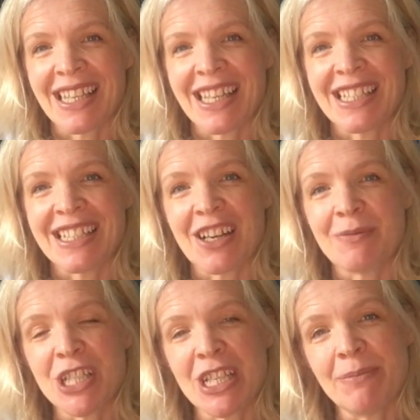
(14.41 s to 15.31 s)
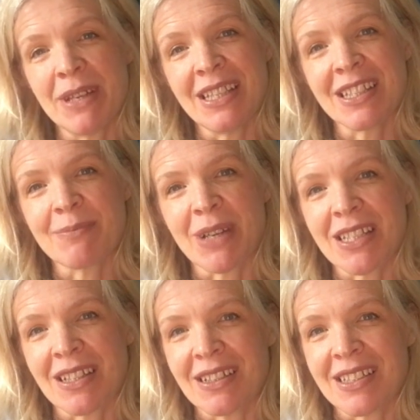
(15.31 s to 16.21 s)
and I'm a GP that
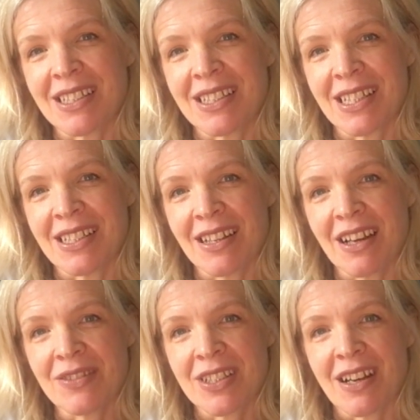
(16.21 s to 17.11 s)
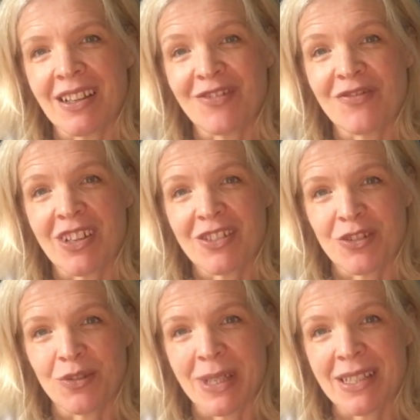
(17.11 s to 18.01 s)
specialises in lifestyle and
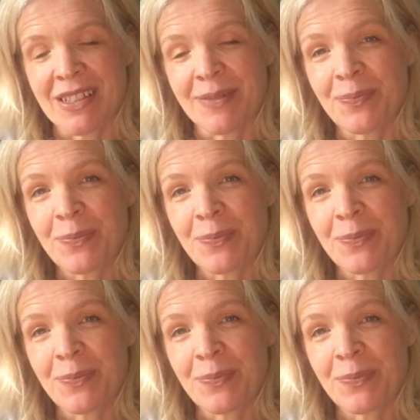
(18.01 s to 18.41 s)
functional medicine.